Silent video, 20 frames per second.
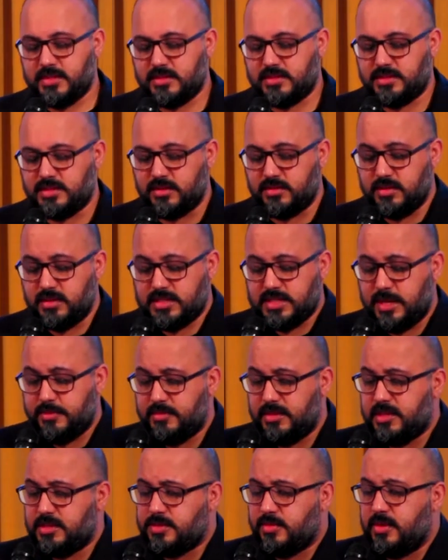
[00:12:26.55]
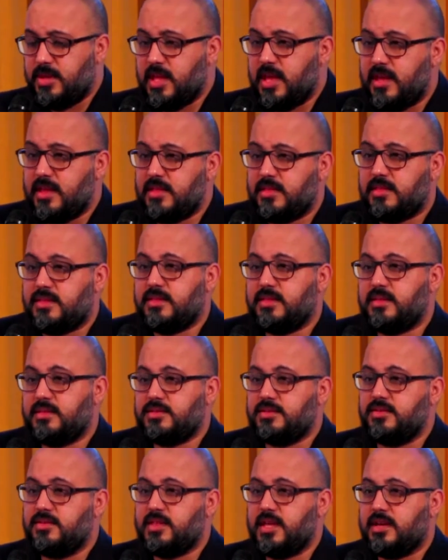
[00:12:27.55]
so December the 28th,
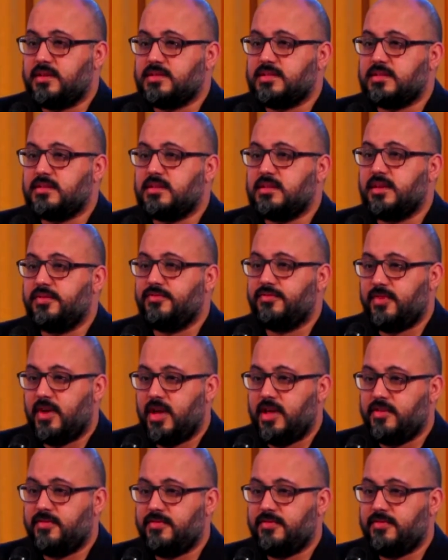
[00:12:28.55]
2005,